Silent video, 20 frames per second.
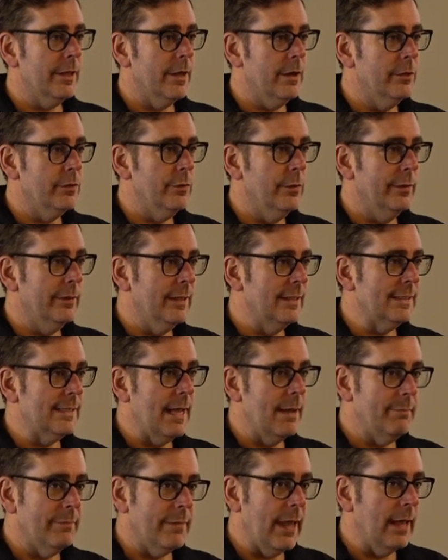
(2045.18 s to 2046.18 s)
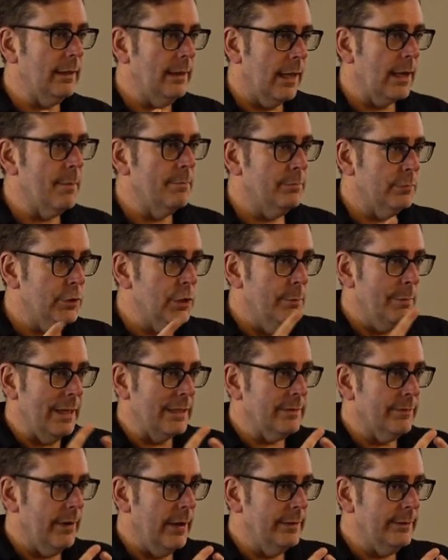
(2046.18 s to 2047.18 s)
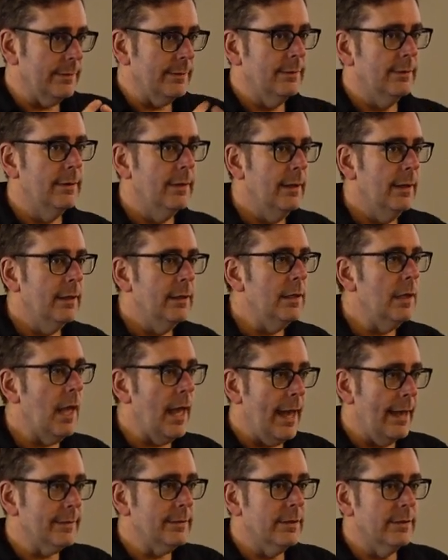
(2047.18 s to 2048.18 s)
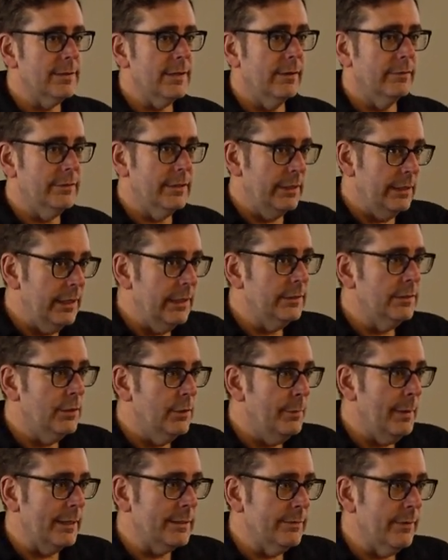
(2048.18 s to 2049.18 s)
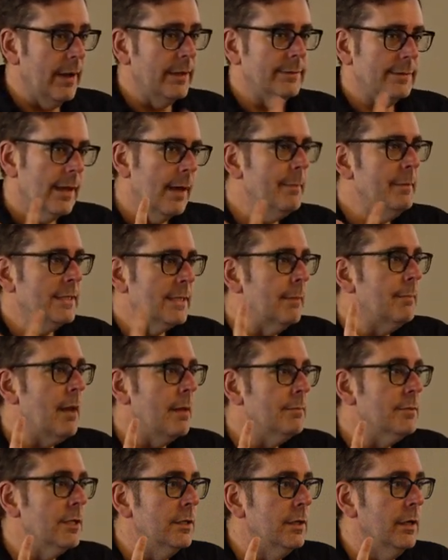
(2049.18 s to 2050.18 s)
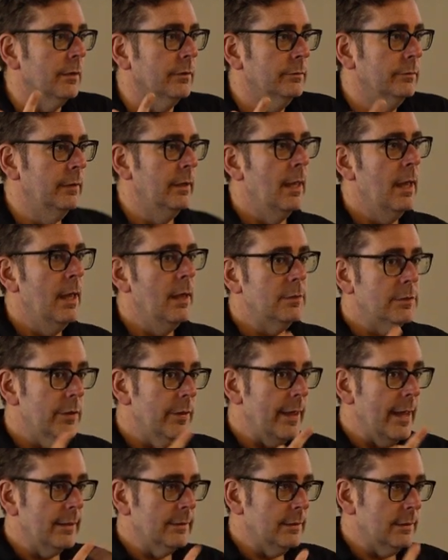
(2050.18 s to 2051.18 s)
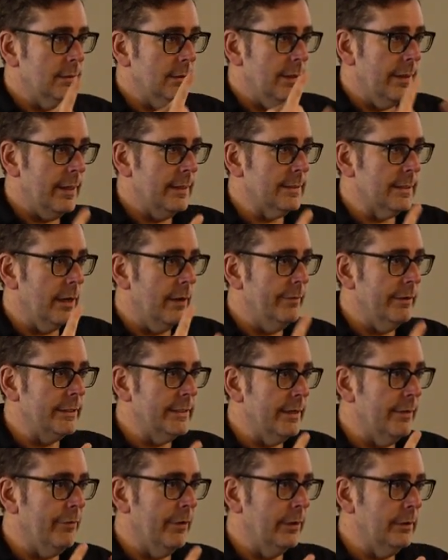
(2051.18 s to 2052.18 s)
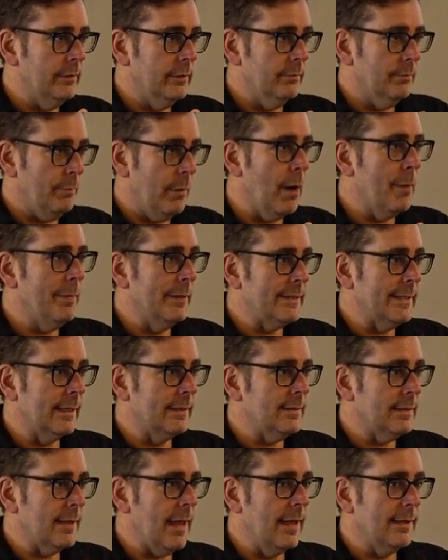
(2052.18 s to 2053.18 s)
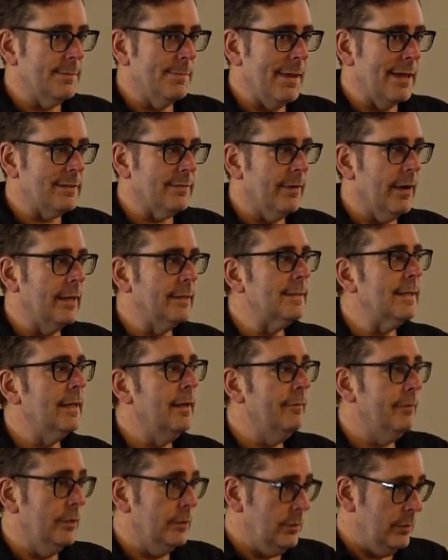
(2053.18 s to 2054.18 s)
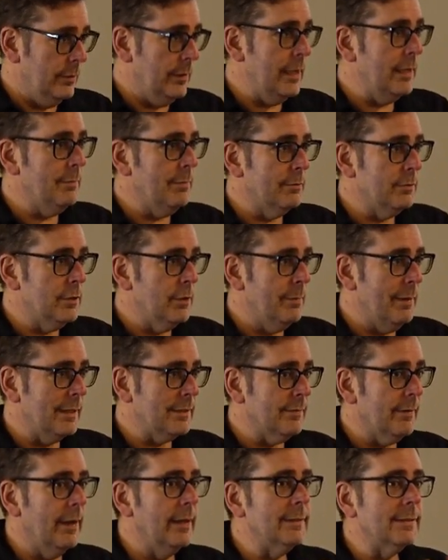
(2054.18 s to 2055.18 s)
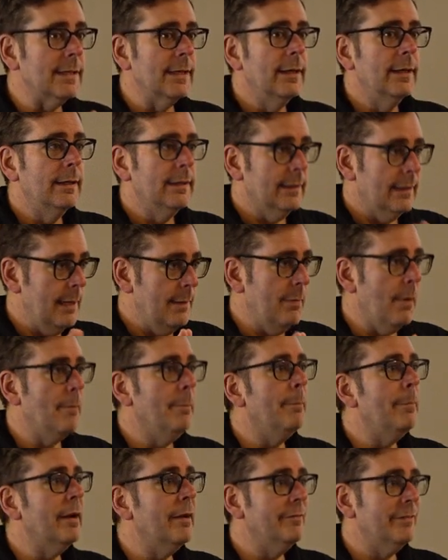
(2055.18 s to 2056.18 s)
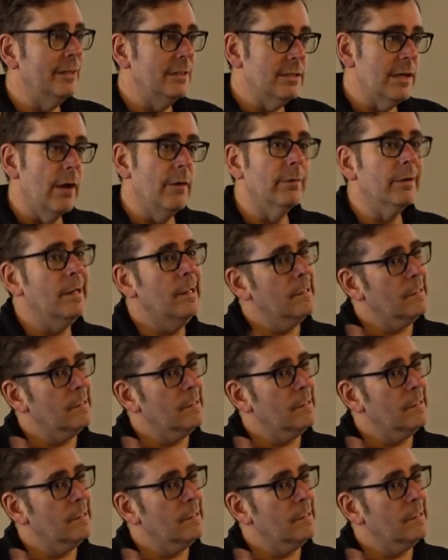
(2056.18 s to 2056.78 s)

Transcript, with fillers: that are doing the same thing, like a, two best friends, ask yourself, do you need two best friends? I mean, sometimes you do. Do they, do they serve a different purpose as, as best friends? If you do need two best friends, keep them. But if you don't,